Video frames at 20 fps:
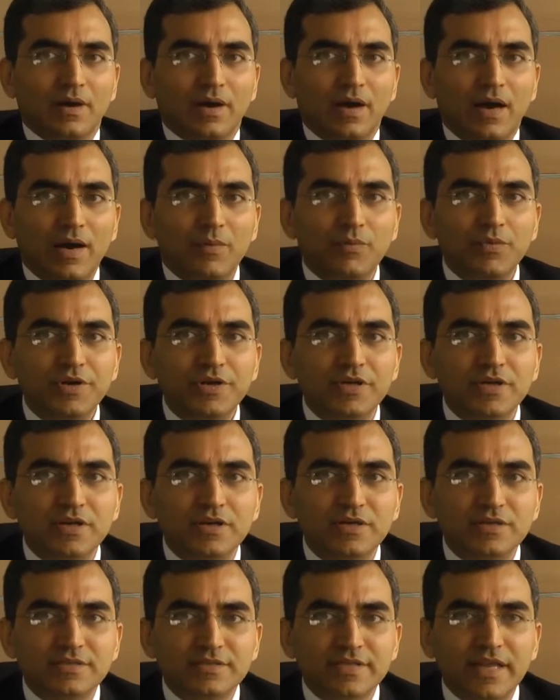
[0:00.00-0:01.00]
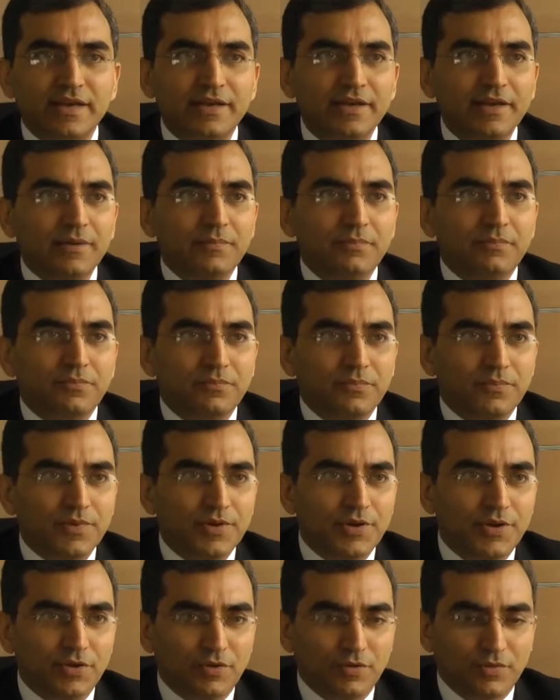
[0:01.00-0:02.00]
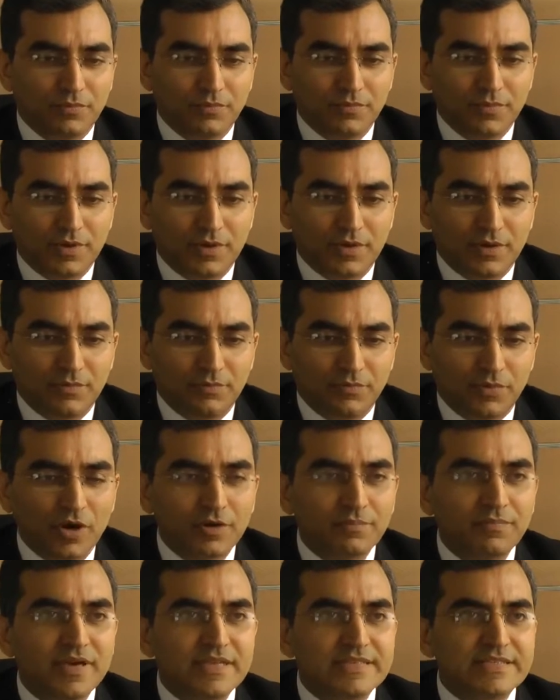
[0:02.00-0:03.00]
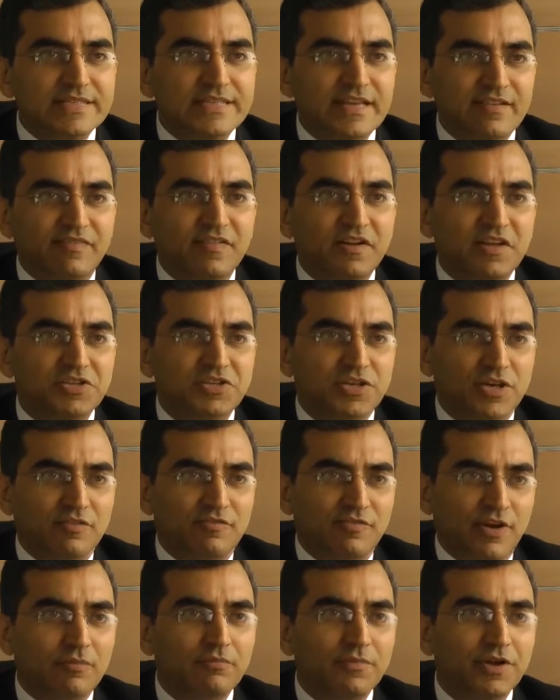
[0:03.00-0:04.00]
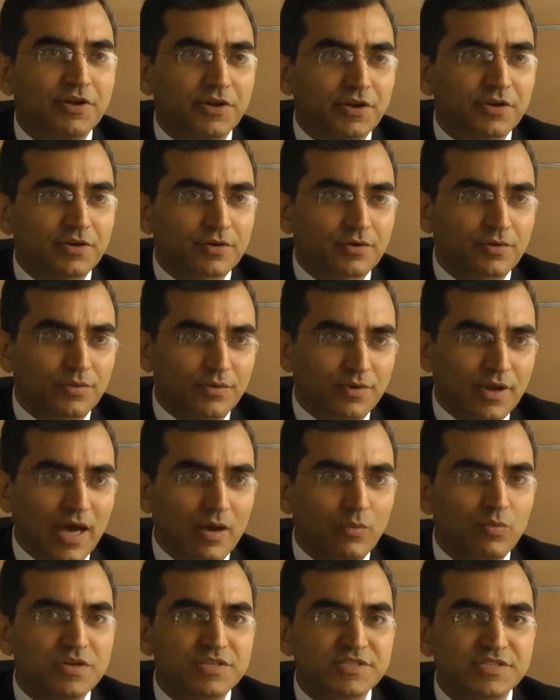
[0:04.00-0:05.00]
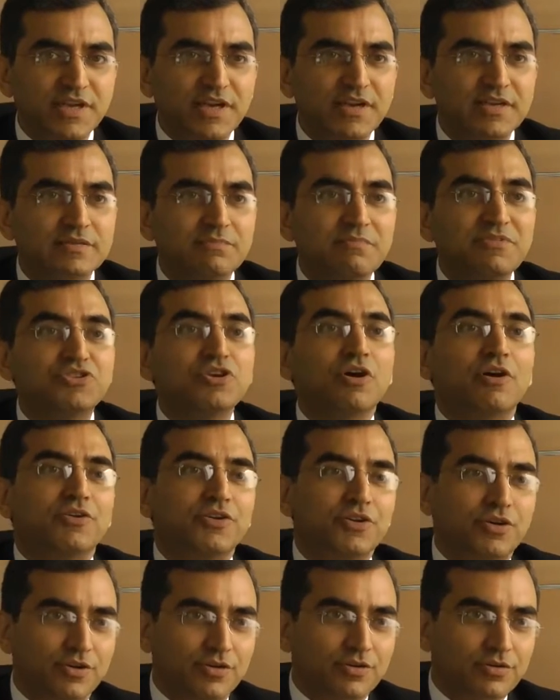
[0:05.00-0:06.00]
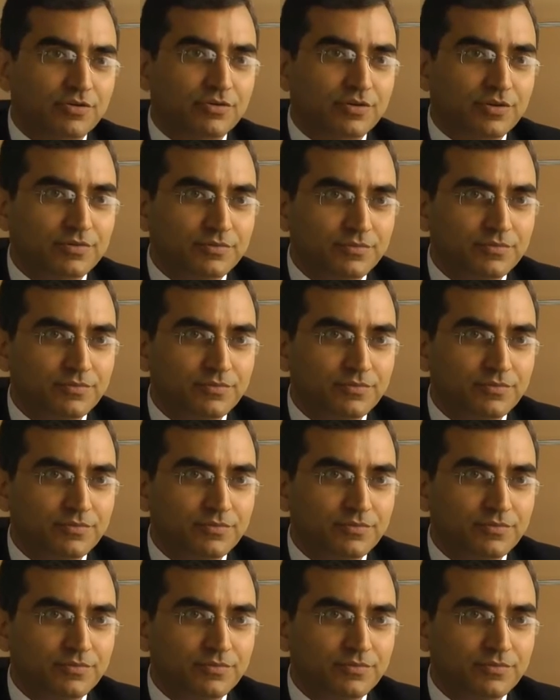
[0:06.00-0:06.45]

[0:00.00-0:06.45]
I would slightly, broad-base the definition of family-controlled. I would say it's majority-controlled.